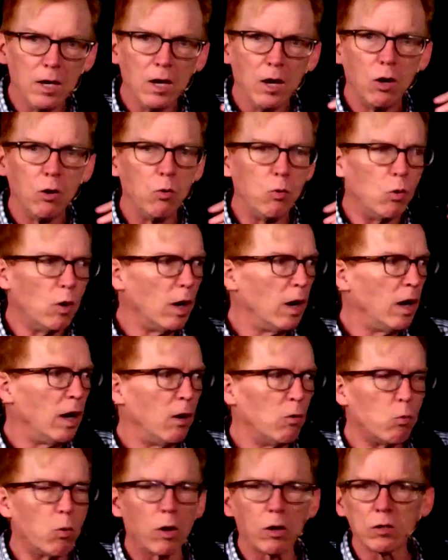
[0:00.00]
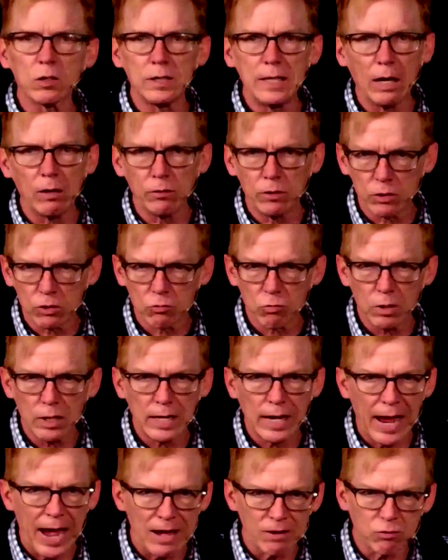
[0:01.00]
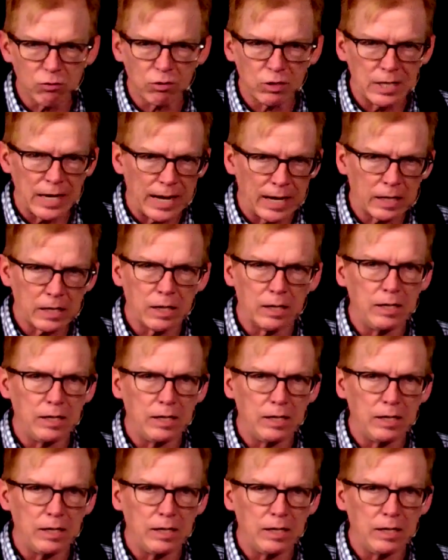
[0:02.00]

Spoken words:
who works down the street at AstraZeneca,